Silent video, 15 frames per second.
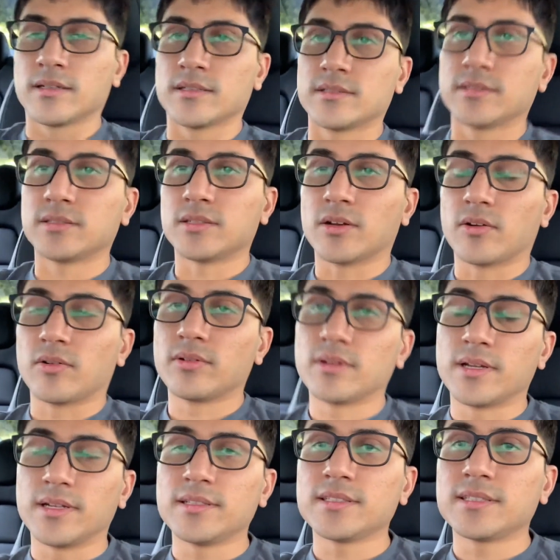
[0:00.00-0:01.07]
So
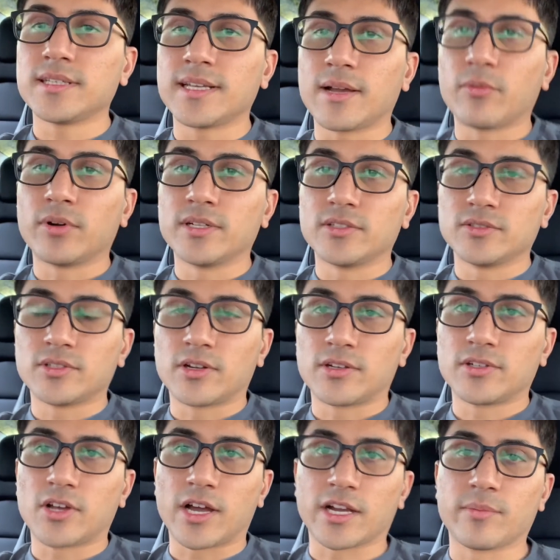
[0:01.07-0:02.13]
another thing I wanted to
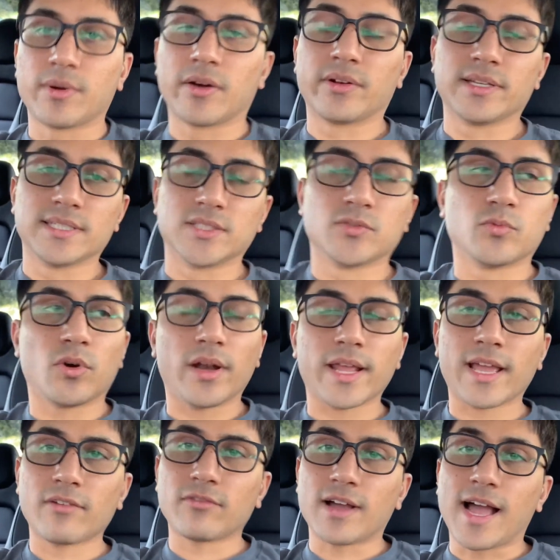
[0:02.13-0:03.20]
talk about is what
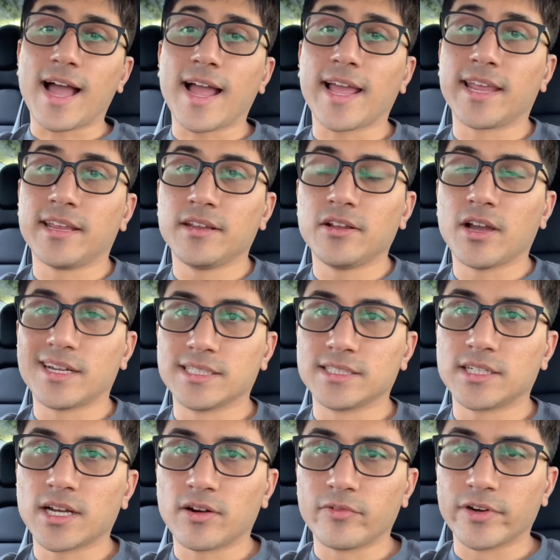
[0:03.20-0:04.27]
have I gotten
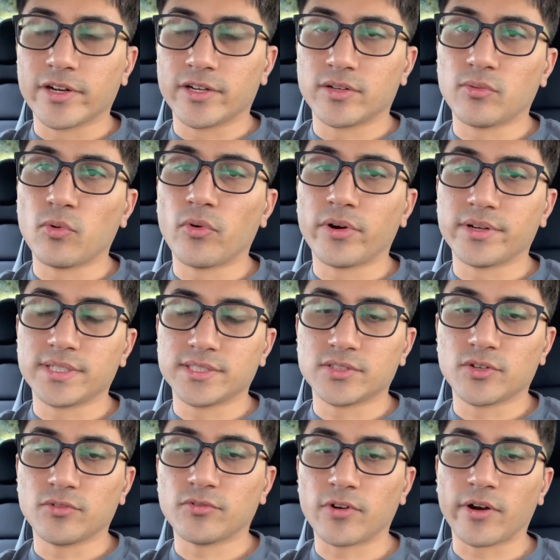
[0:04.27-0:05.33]
covered under warranty
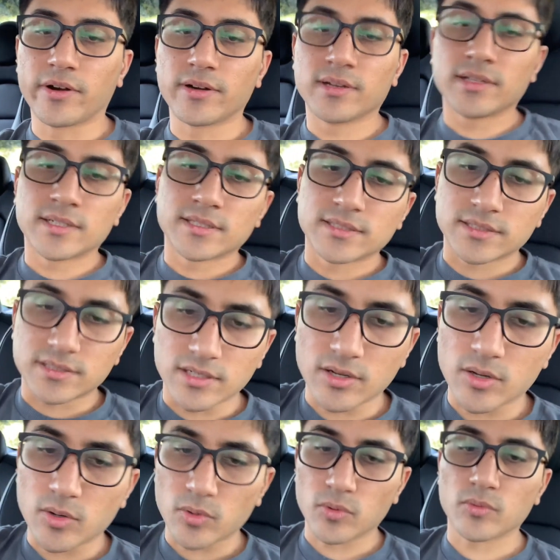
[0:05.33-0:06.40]
so far.
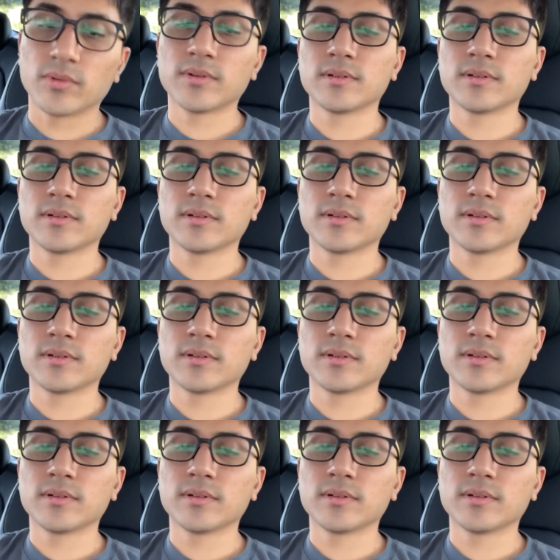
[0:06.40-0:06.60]
So